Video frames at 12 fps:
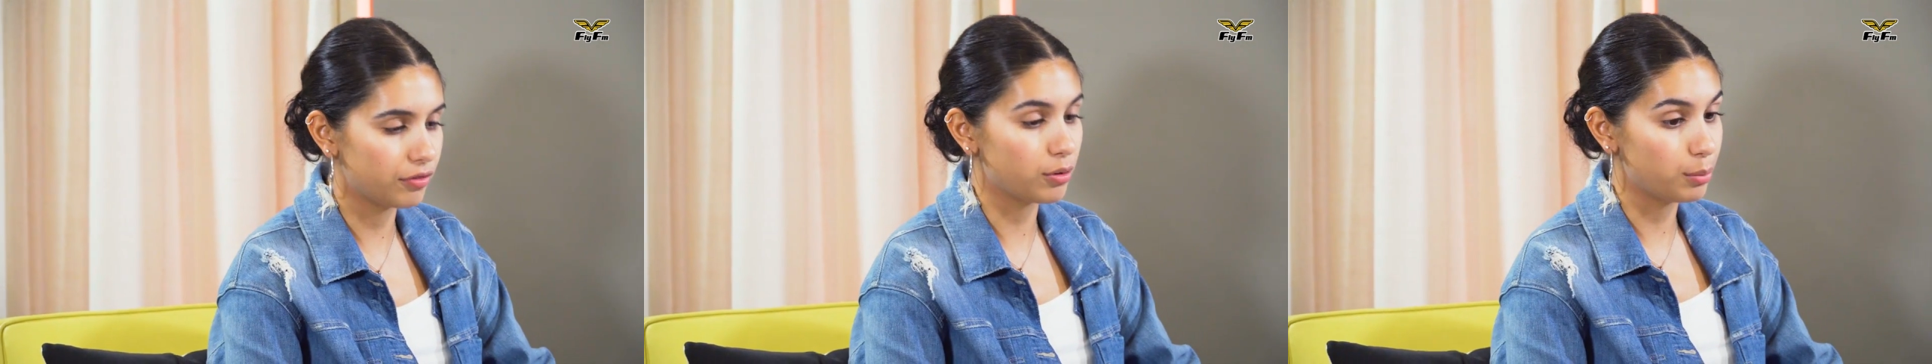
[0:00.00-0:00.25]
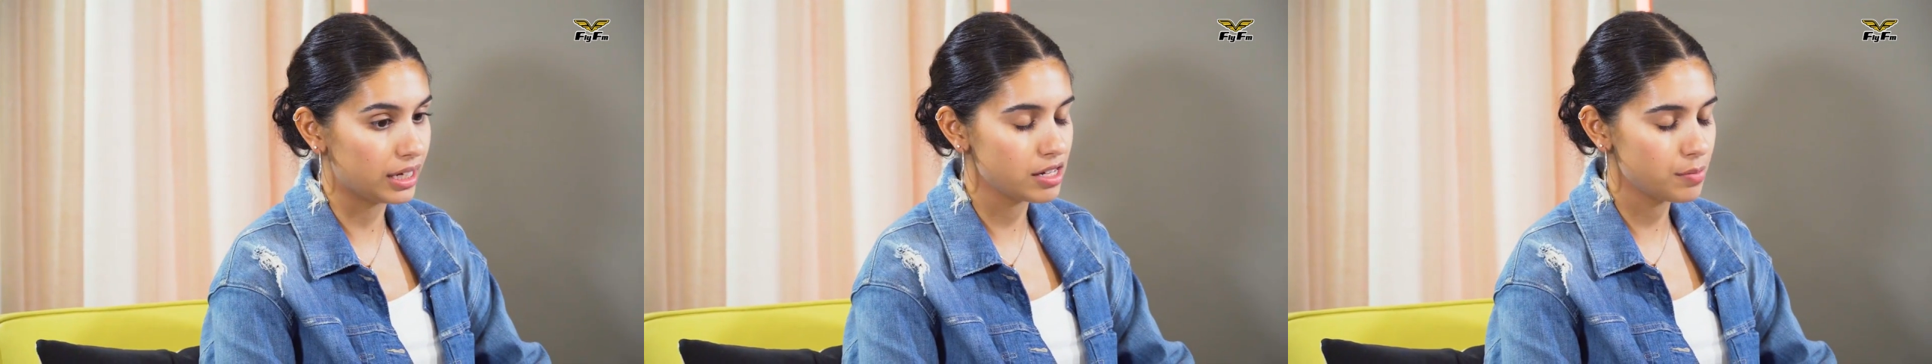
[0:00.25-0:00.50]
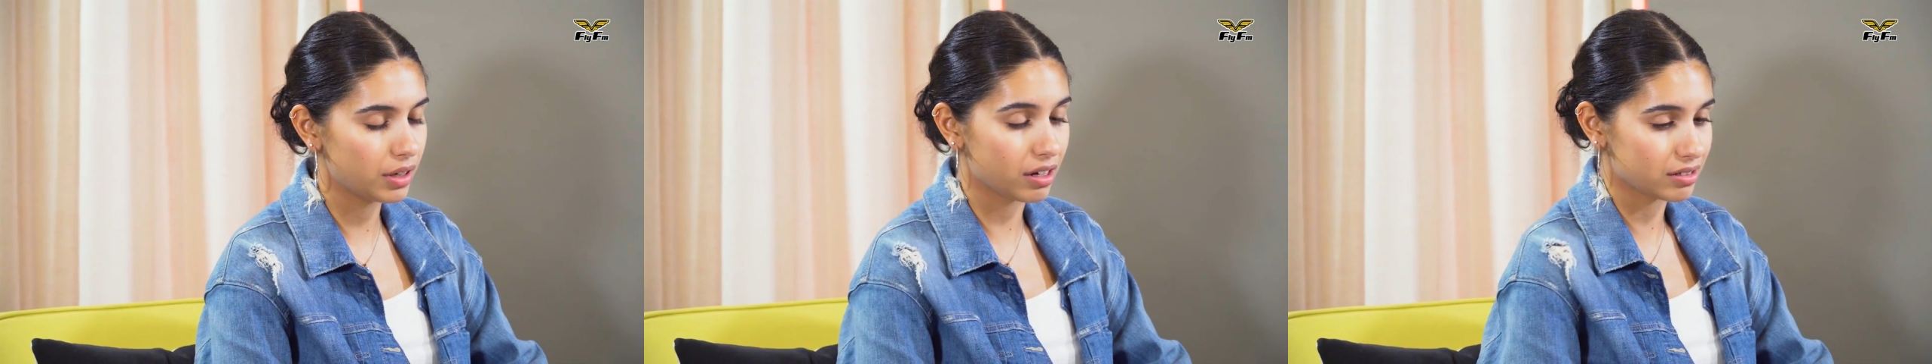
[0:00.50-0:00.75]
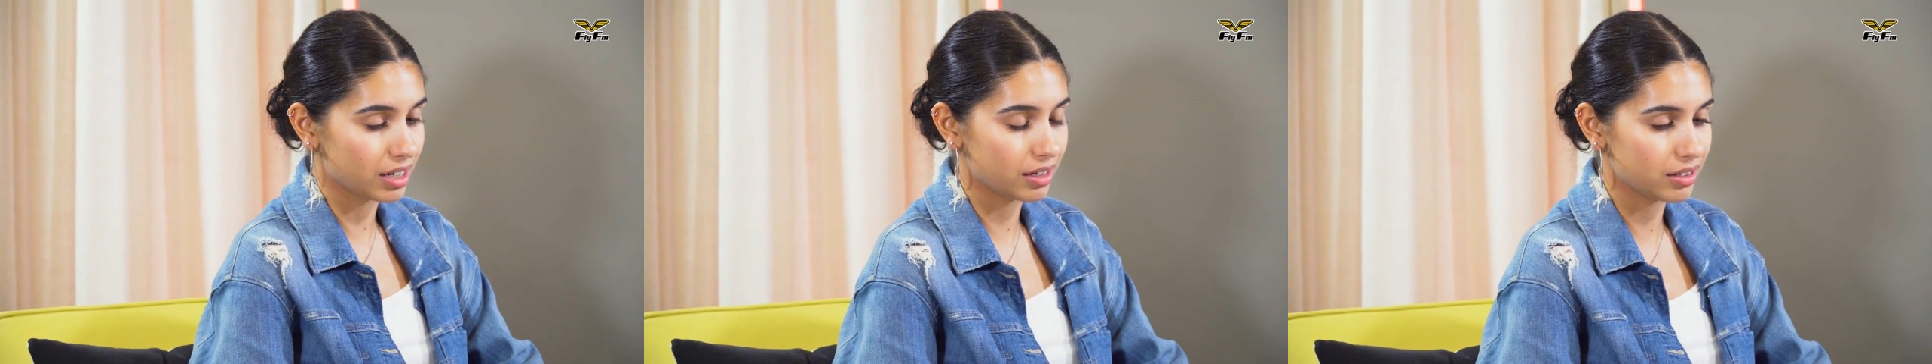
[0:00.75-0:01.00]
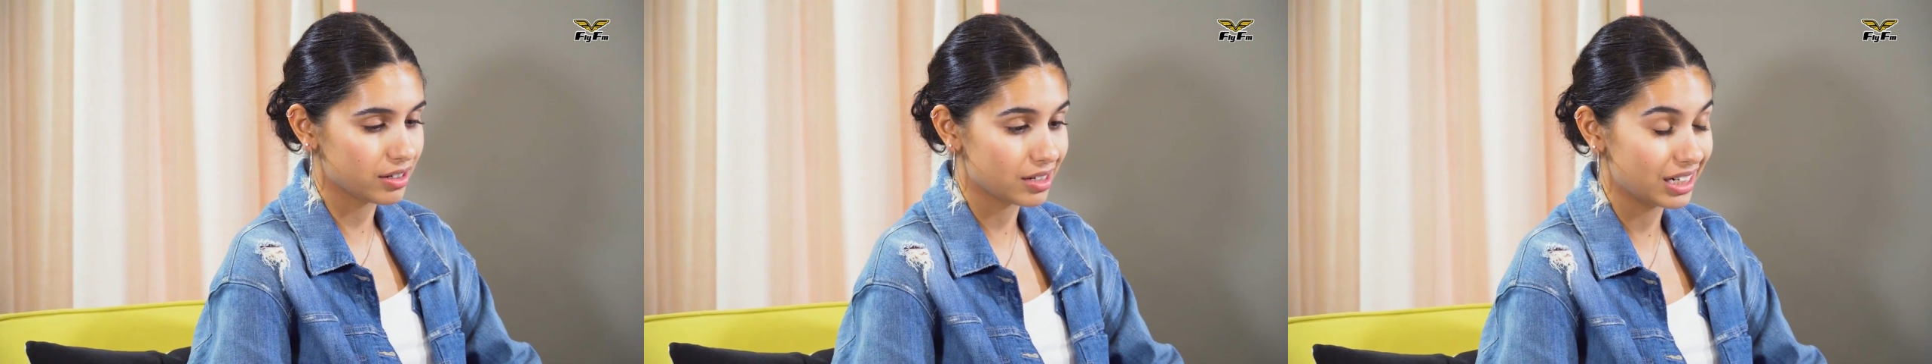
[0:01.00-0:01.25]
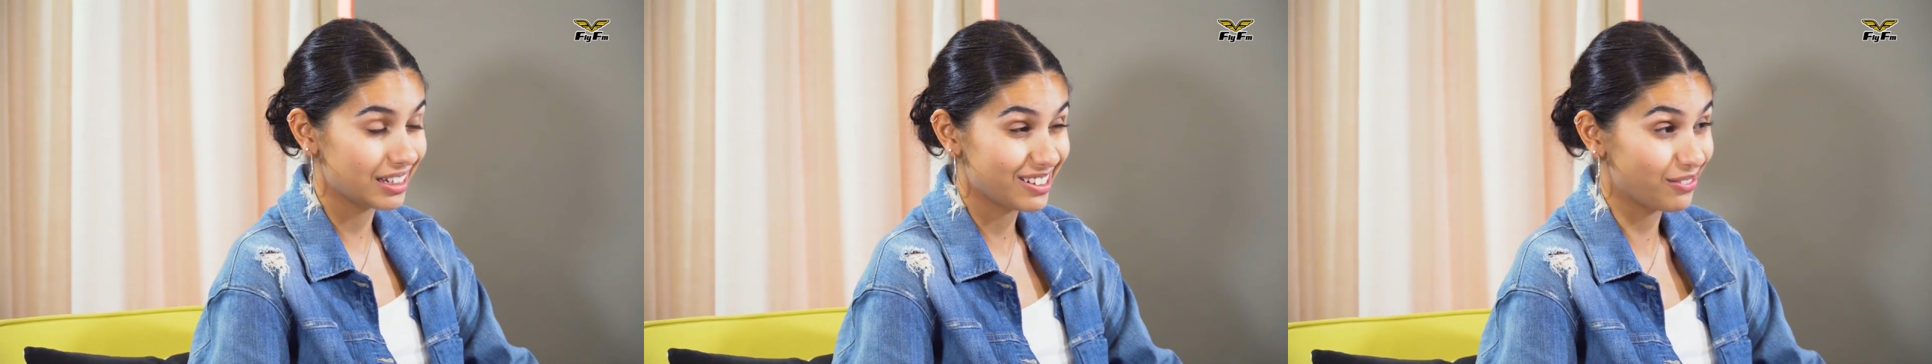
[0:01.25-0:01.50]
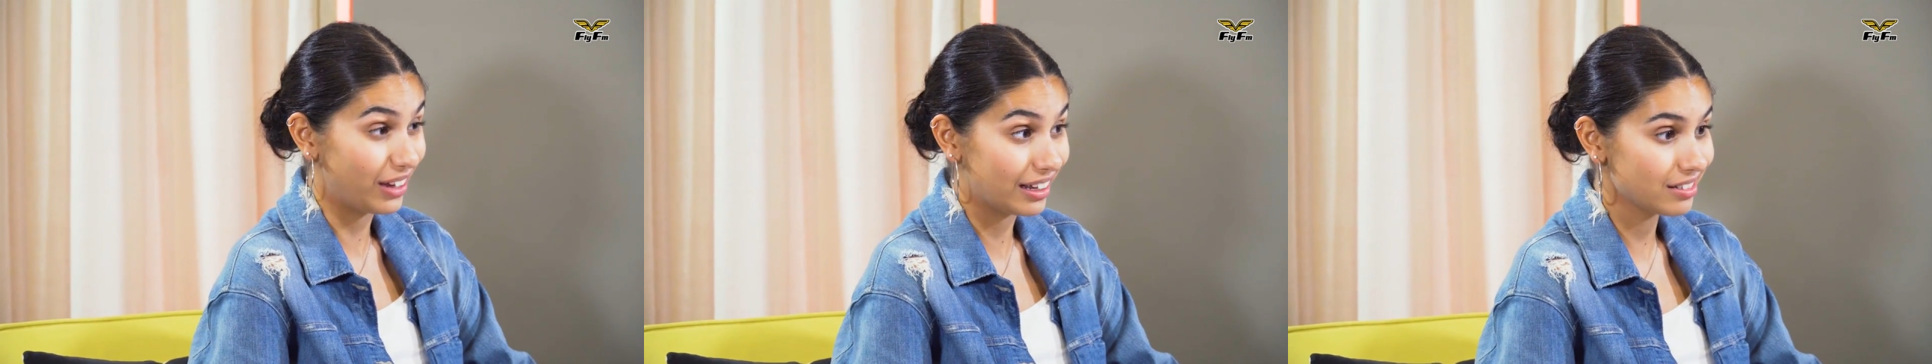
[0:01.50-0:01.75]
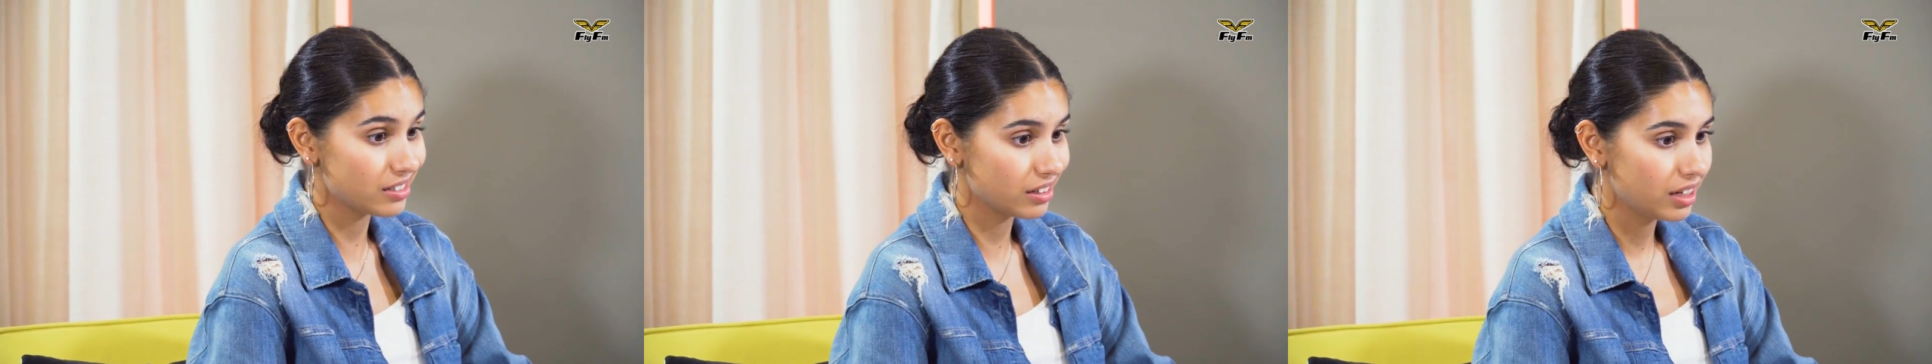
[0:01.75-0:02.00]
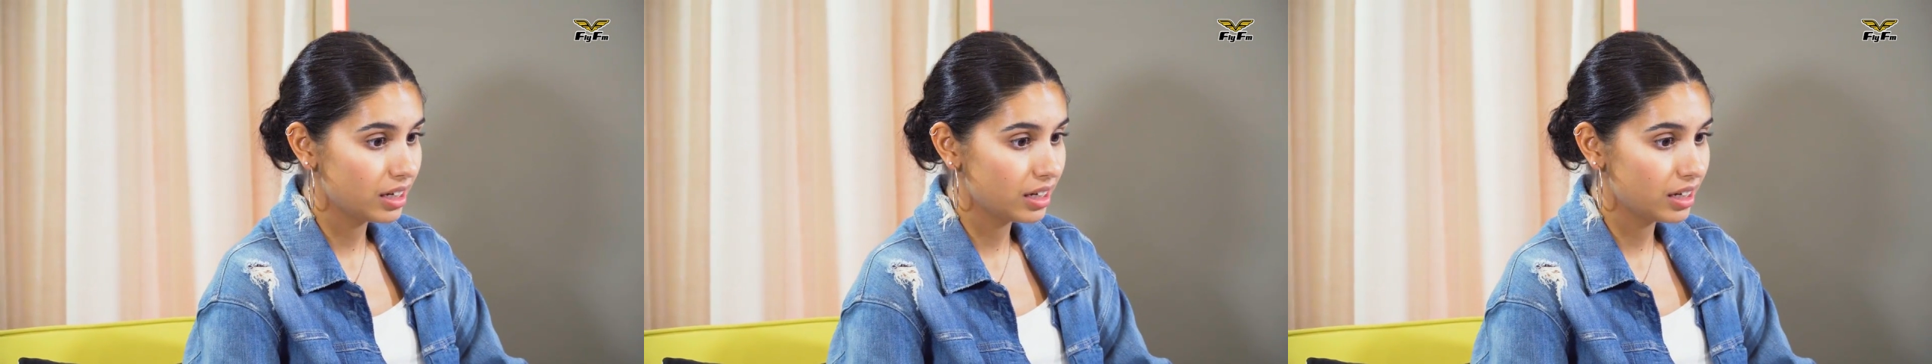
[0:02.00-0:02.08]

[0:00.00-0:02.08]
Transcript: for me because I just needed to vent,